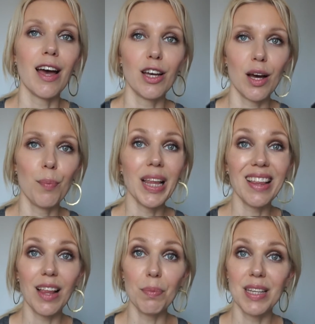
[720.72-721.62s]
I
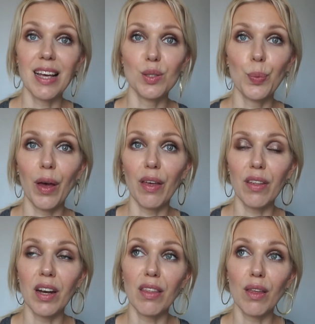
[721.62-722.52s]
completely obsessed with
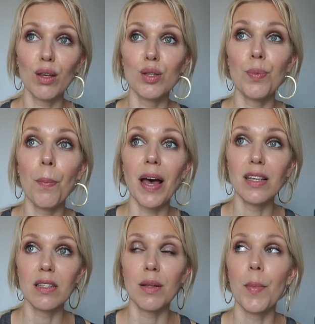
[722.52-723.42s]
and I think is
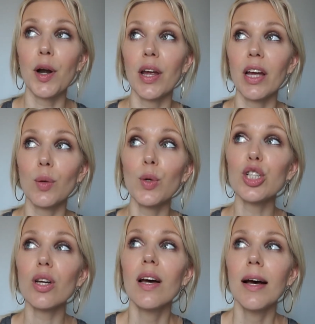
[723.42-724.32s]
best in the market,
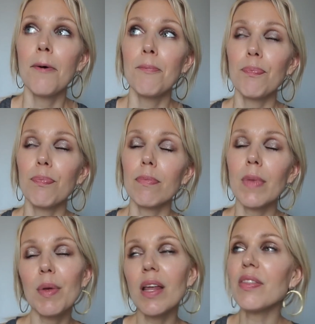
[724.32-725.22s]
which
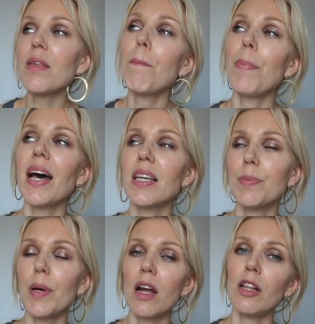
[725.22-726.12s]
maybe not the
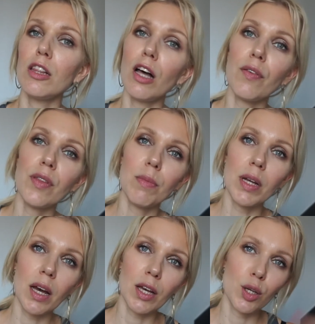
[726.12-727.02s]
best, but I love them
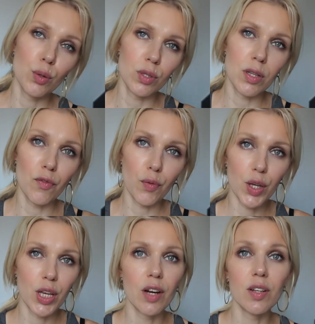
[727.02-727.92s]
and I use them for
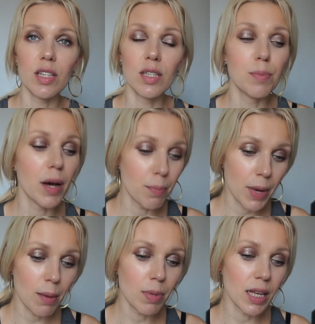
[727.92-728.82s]
years. It's by
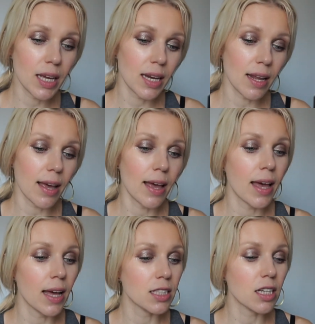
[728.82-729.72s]
Maybelline
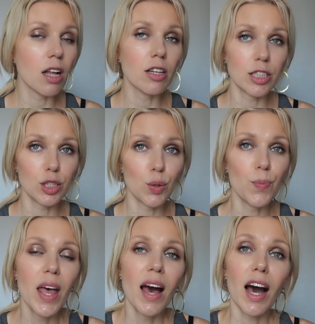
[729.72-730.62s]
and Colored too.
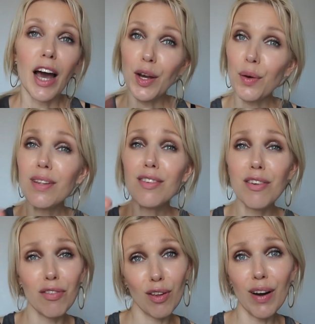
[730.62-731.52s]
I know that
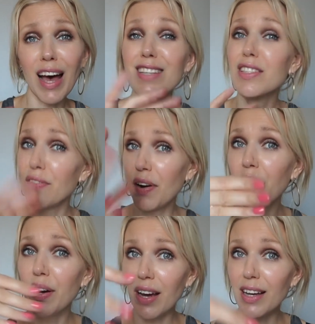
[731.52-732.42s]
Revlon has a
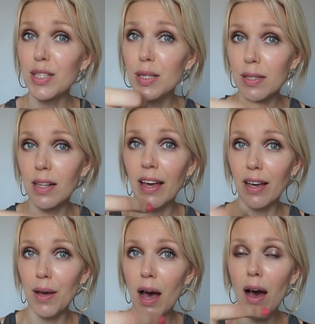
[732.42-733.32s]
very nice
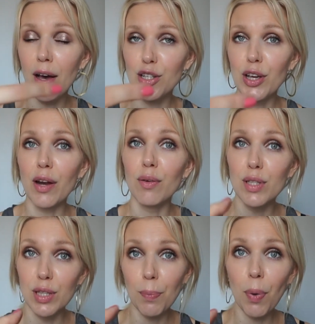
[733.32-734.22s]
like uh, eyeshadows
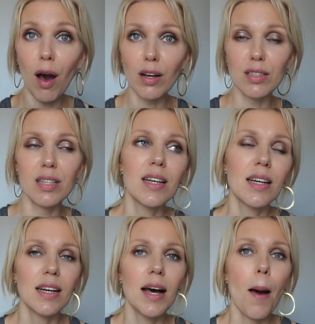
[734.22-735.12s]
in the pot,
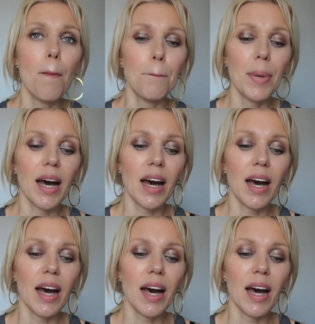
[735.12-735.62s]
but